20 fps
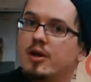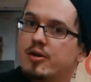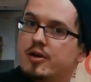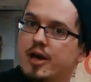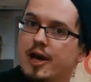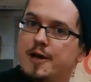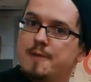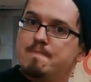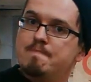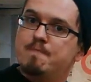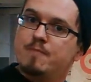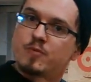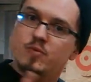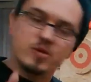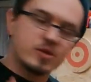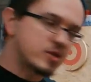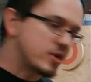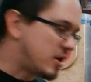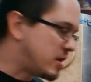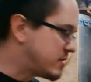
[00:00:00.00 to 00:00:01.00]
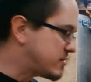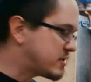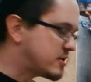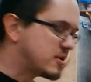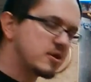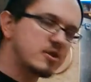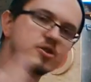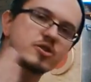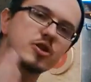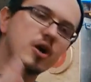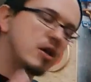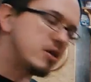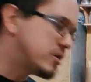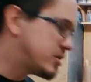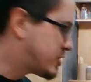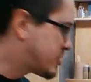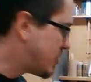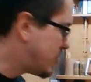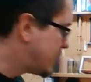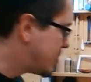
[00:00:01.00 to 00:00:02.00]
Okay? Results in a
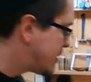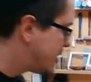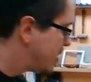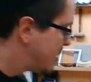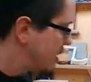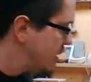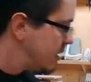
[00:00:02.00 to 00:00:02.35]
solid joint.